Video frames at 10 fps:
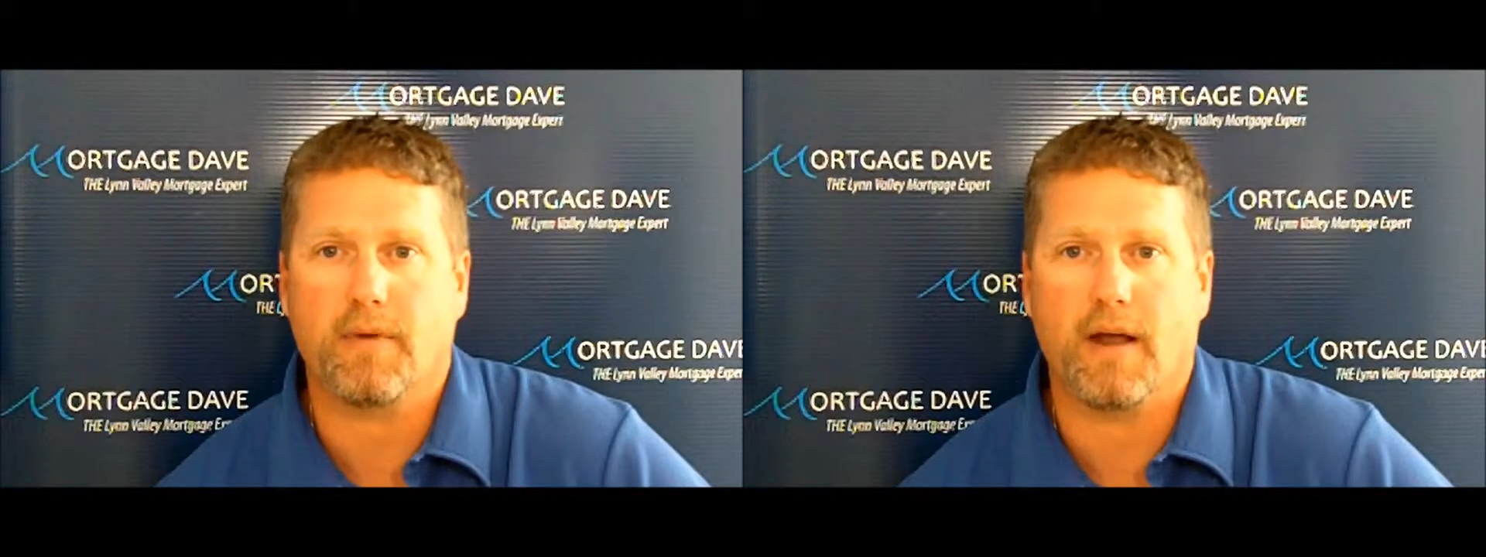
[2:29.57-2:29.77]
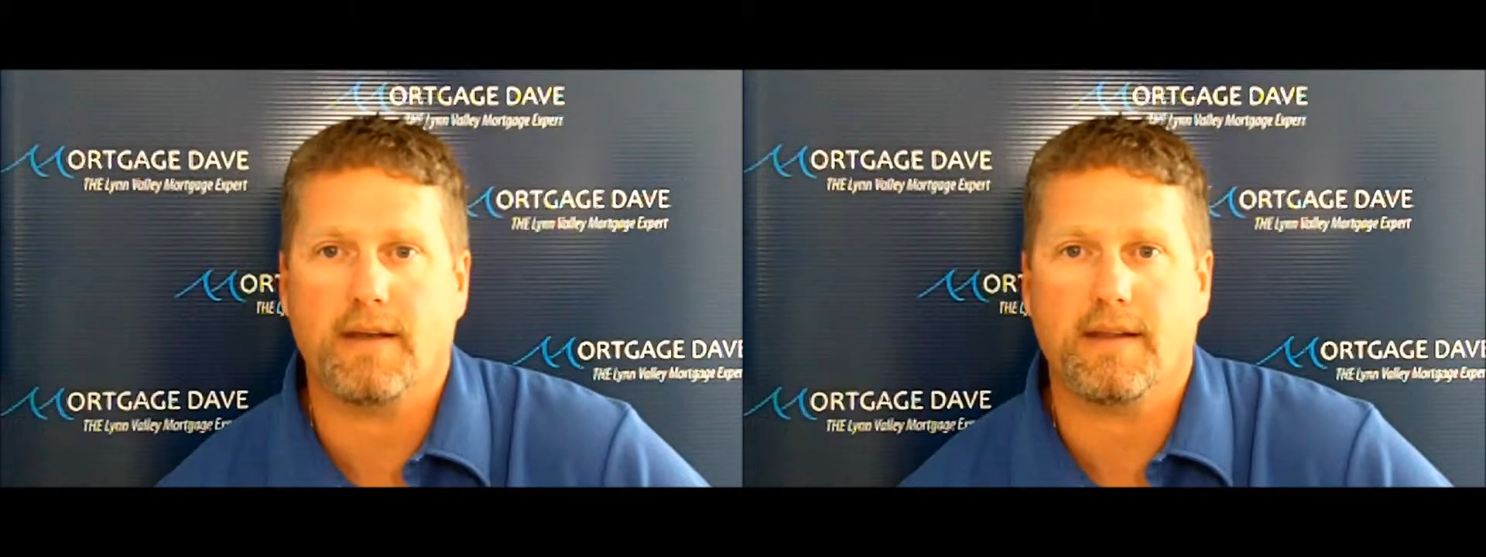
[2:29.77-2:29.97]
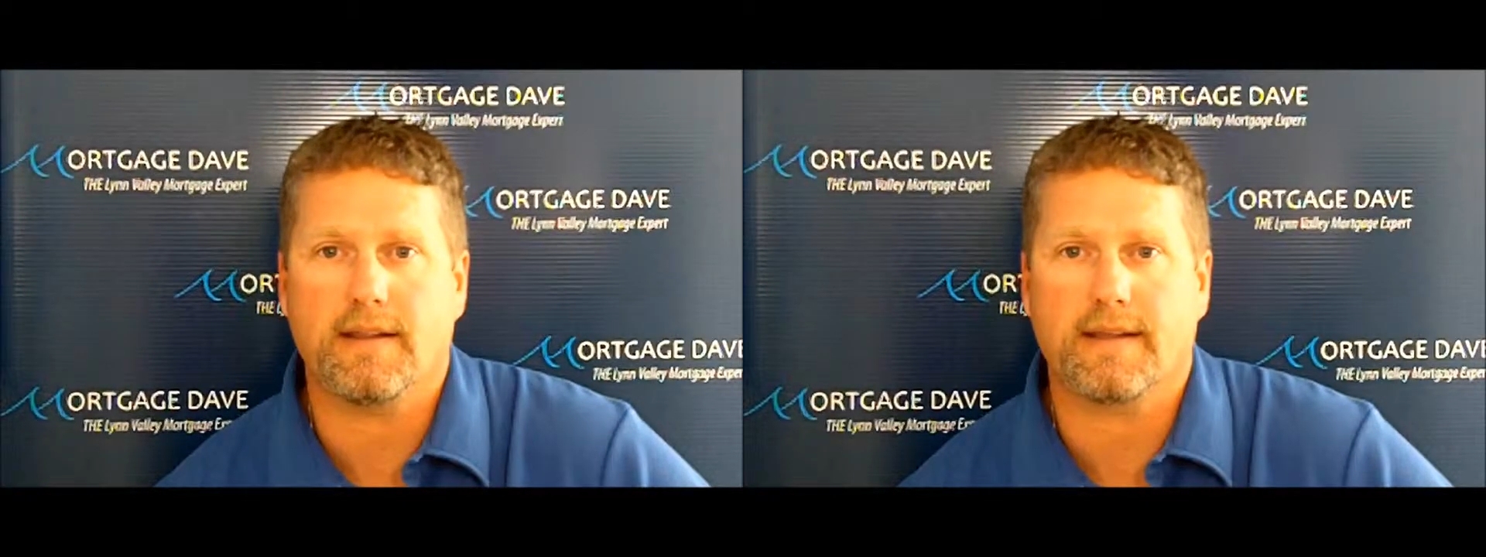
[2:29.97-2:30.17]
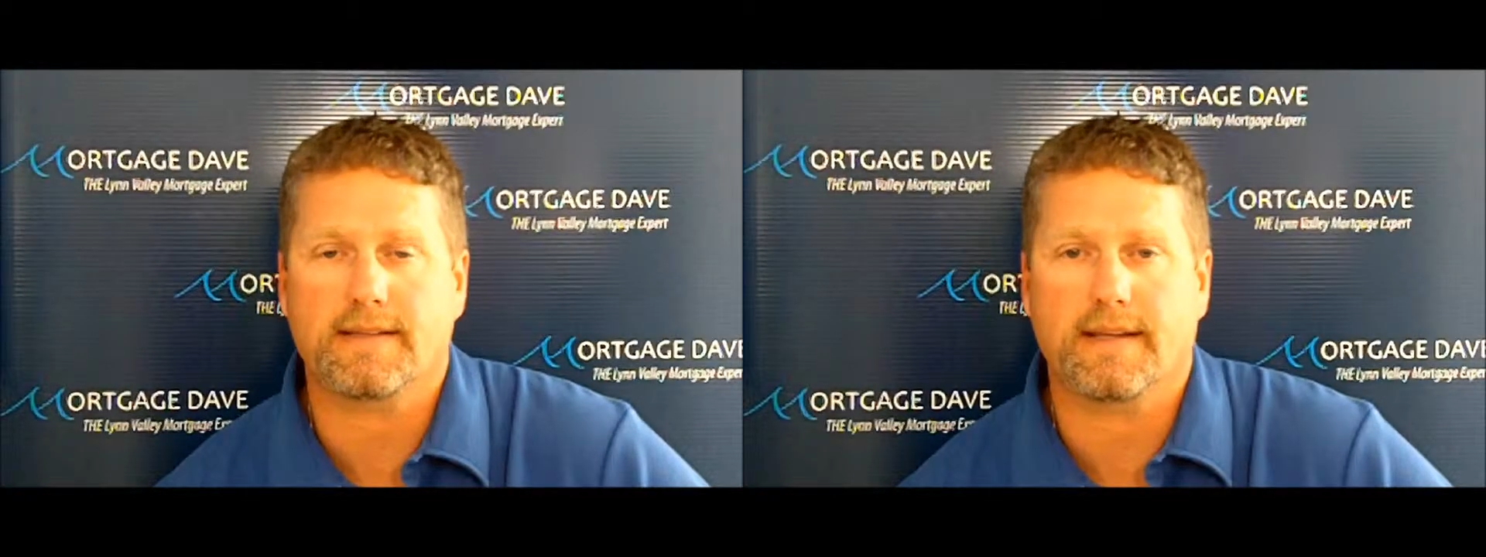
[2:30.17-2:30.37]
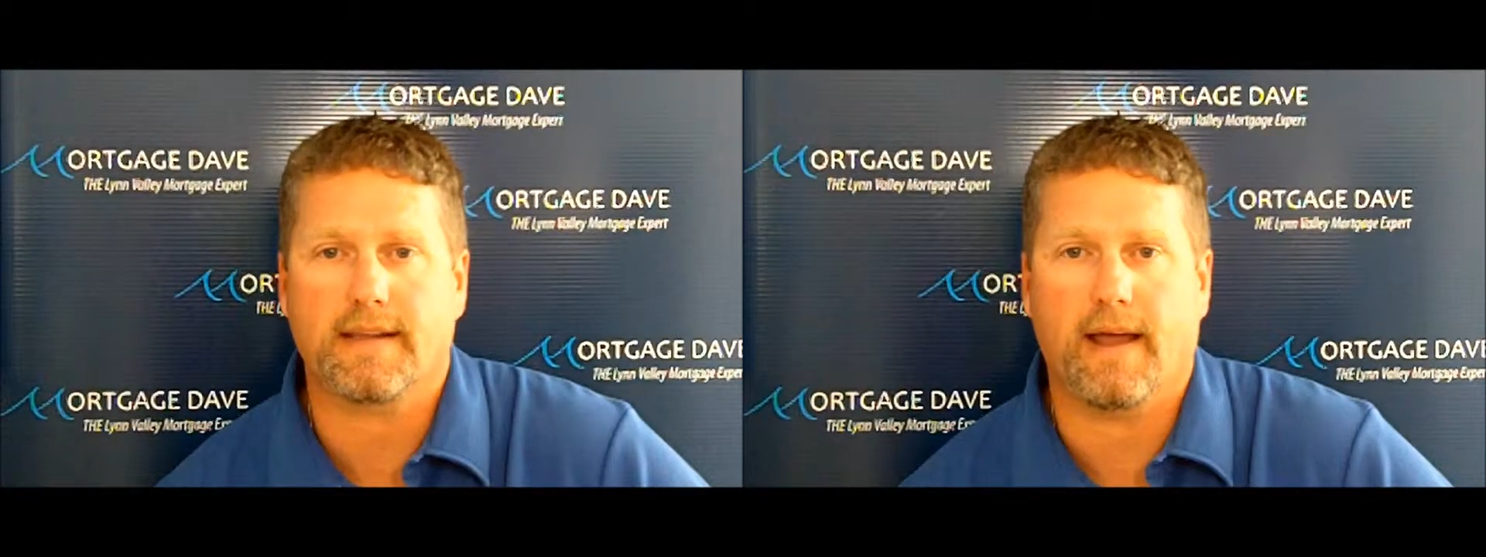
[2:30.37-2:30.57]
some ID,
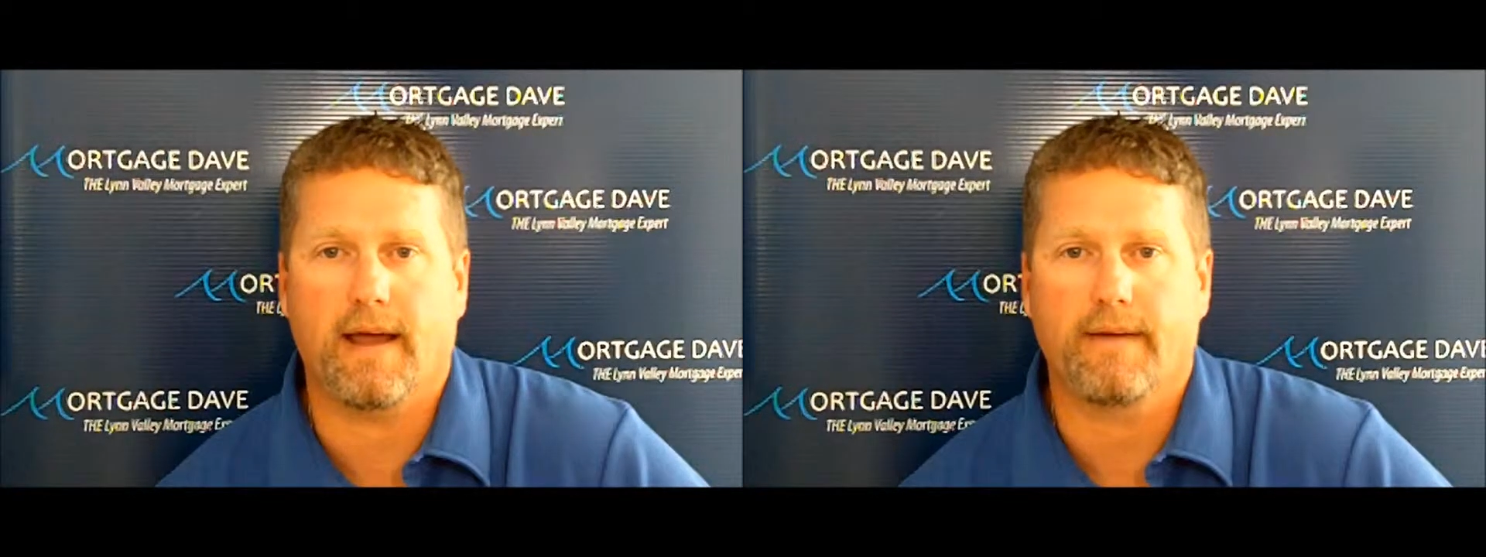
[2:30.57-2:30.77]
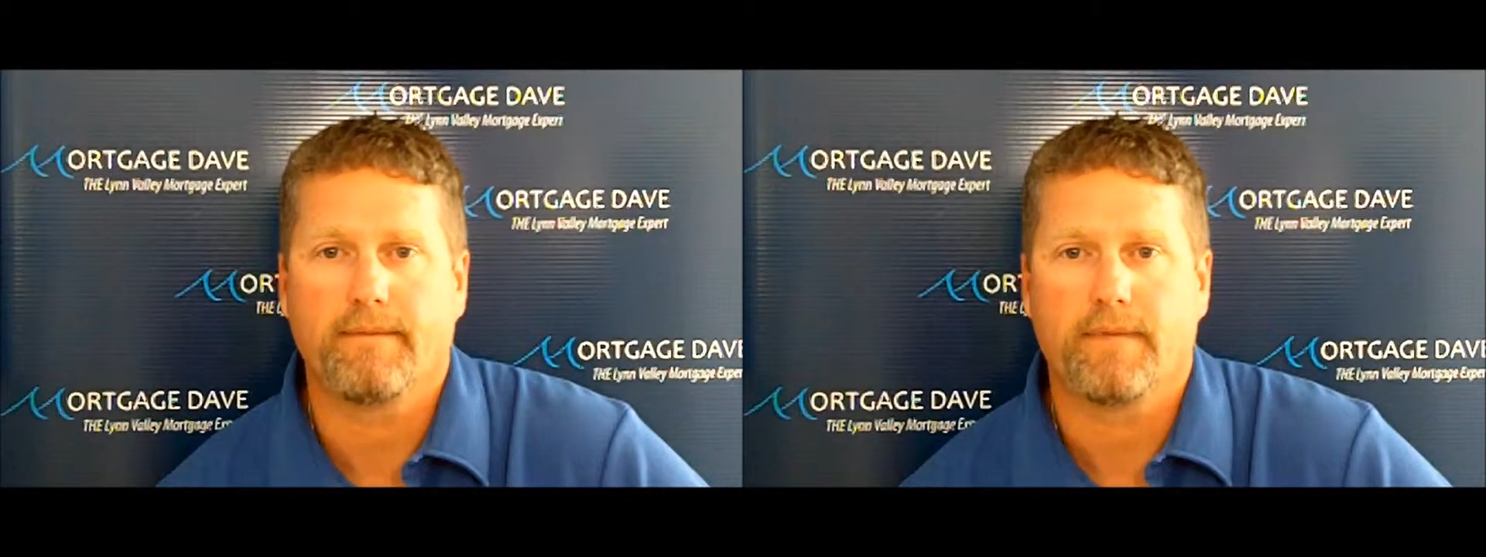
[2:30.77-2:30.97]
things like that.